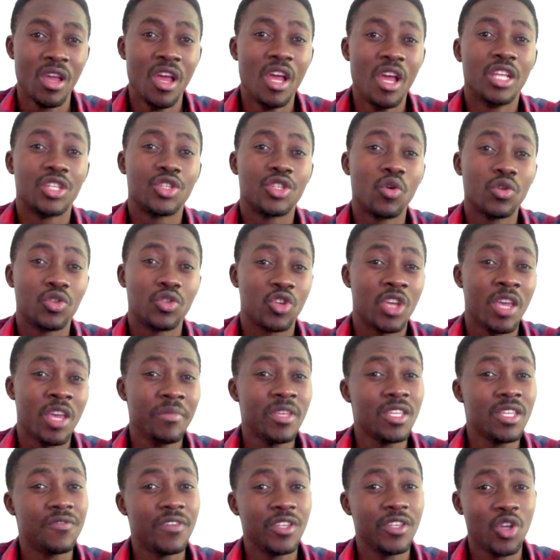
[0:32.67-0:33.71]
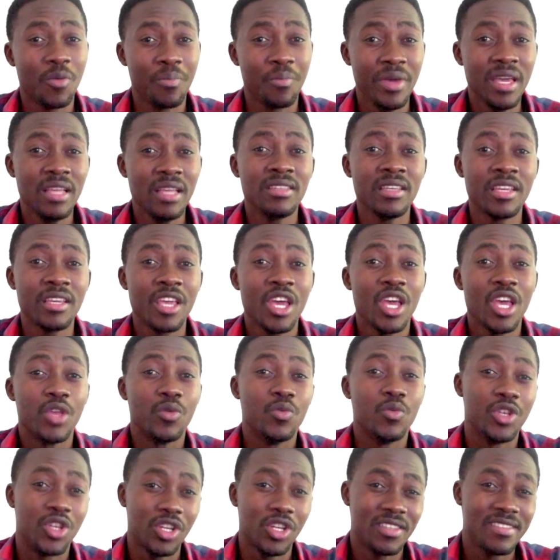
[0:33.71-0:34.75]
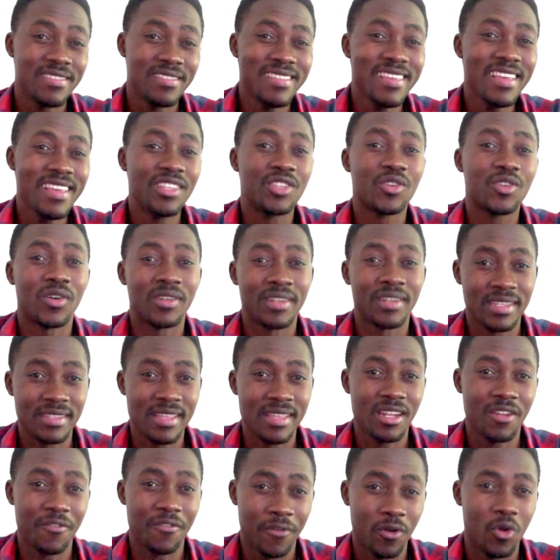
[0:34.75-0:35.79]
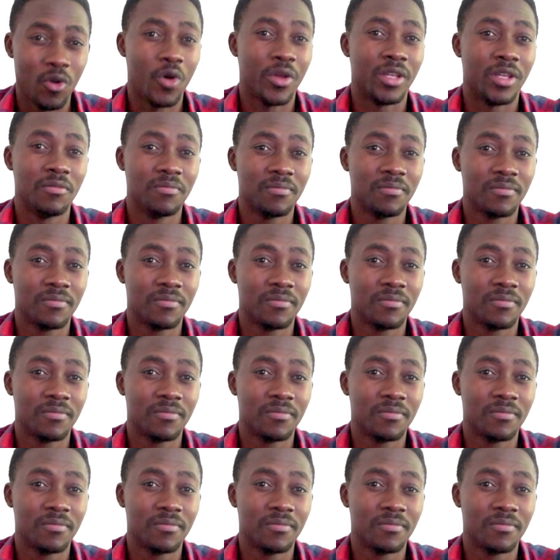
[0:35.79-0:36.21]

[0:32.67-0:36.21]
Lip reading: So to keep this video basic, you just need to understand the following.